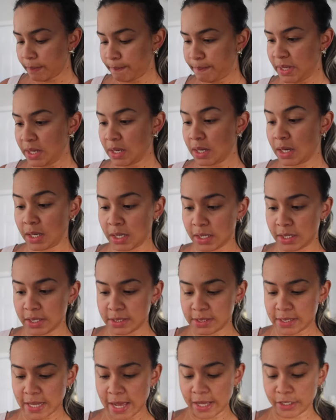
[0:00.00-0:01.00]

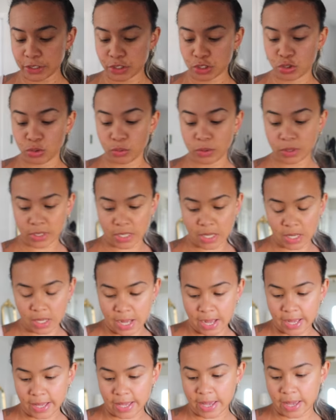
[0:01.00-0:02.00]
because at 2
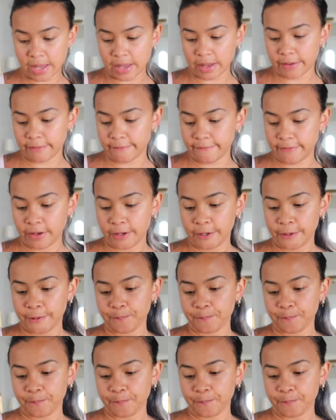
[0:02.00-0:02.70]
o'clock I have